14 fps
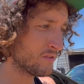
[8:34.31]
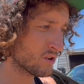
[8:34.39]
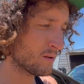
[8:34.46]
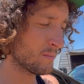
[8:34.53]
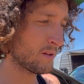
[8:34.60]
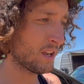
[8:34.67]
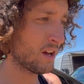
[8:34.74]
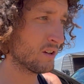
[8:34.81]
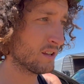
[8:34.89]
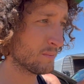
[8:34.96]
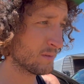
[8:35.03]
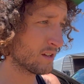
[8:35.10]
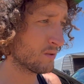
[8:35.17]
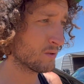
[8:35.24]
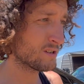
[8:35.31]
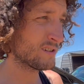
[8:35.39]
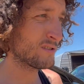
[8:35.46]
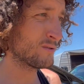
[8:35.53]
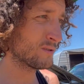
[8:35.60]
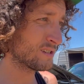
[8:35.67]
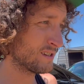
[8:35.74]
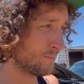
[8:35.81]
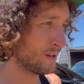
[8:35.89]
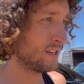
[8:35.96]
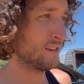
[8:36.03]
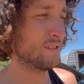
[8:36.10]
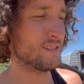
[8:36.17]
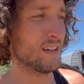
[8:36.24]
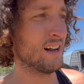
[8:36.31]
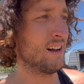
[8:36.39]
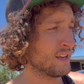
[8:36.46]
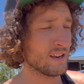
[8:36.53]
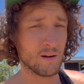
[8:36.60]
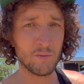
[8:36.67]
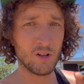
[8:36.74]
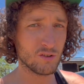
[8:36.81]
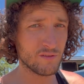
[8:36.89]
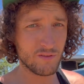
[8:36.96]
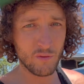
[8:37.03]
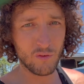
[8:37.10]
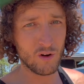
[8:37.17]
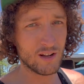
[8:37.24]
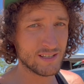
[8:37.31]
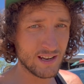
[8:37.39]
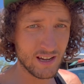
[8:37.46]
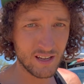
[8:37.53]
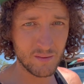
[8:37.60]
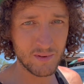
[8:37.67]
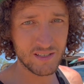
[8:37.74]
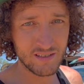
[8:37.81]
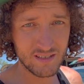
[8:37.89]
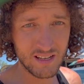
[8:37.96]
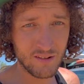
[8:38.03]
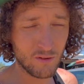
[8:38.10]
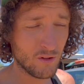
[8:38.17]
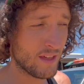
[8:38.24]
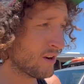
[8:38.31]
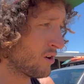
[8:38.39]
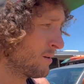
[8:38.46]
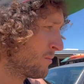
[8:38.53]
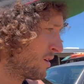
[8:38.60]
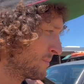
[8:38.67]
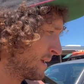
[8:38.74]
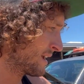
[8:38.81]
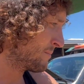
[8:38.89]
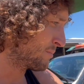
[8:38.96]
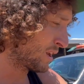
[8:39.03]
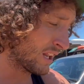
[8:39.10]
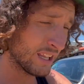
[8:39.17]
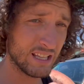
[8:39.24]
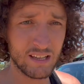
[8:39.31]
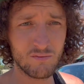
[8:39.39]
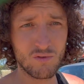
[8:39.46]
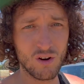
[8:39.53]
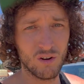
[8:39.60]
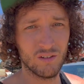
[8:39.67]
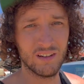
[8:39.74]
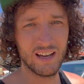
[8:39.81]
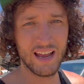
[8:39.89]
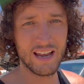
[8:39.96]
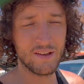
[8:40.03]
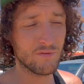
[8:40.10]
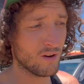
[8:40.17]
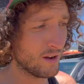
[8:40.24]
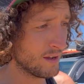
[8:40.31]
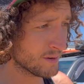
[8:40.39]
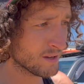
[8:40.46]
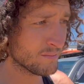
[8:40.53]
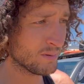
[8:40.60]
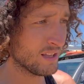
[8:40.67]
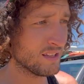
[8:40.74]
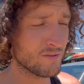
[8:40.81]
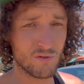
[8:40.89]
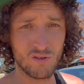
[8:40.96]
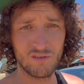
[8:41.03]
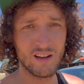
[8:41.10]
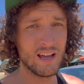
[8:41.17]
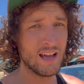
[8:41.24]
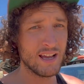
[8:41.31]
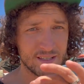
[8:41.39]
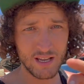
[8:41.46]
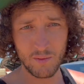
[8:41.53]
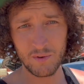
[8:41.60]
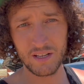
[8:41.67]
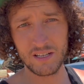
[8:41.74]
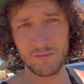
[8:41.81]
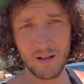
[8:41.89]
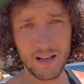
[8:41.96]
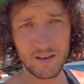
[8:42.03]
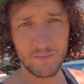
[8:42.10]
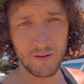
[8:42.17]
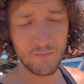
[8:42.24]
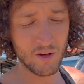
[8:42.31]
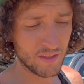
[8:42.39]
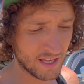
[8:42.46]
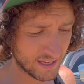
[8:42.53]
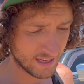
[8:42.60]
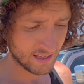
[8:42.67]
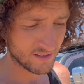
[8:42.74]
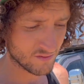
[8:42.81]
a comment below, let me know what your thoughts and opinions are. Now, I'm not looking for fights and arguments and stuff like that. I might be completely wrong, and if I am completely wrong, someone explain to me my thinking is